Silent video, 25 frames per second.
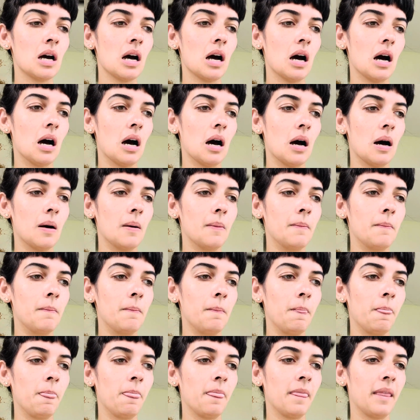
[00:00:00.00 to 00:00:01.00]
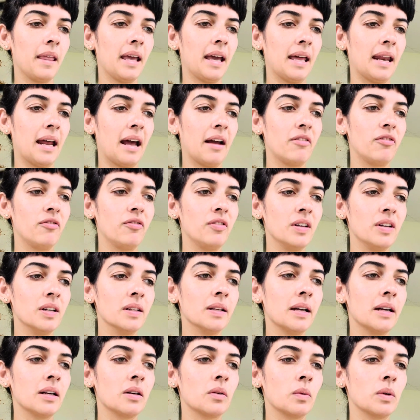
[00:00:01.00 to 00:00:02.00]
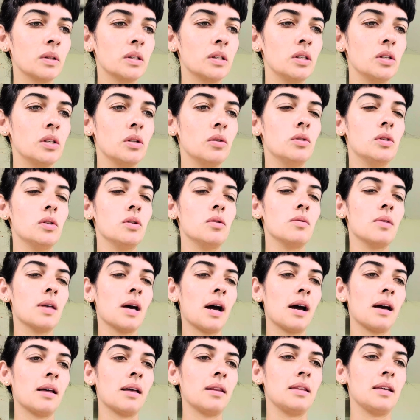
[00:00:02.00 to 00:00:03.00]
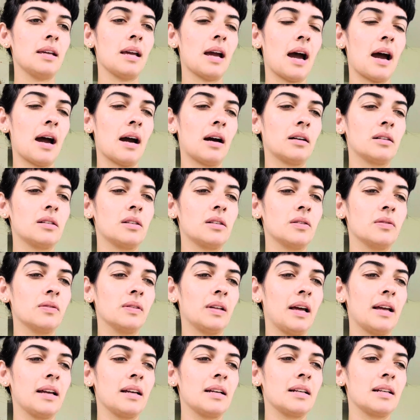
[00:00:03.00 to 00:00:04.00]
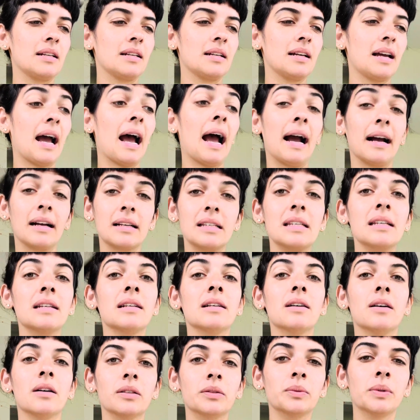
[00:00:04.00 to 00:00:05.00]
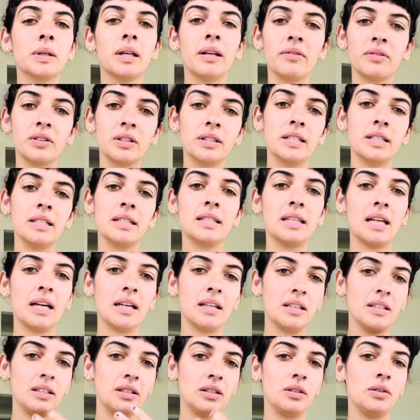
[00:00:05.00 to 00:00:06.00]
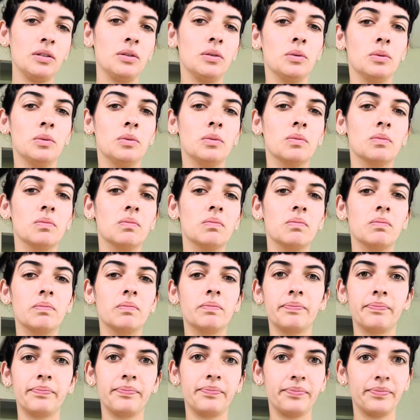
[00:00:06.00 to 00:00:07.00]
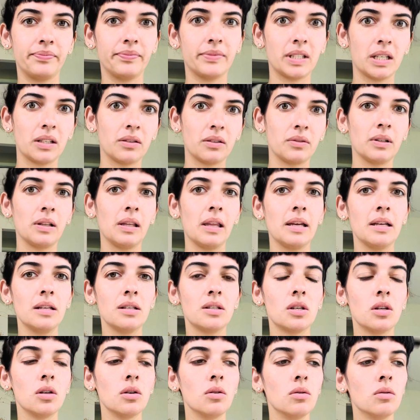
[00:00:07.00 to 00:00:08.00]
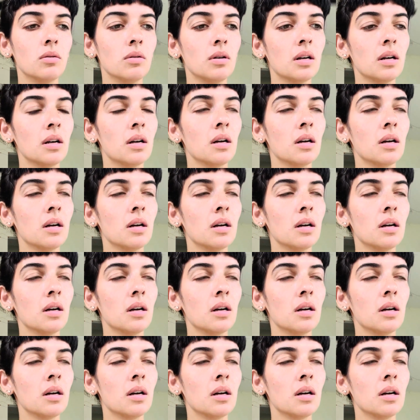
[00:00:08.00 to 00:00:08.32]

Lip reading: And I feel like once you do that, the act of like acting on whatever it is that you can relate to,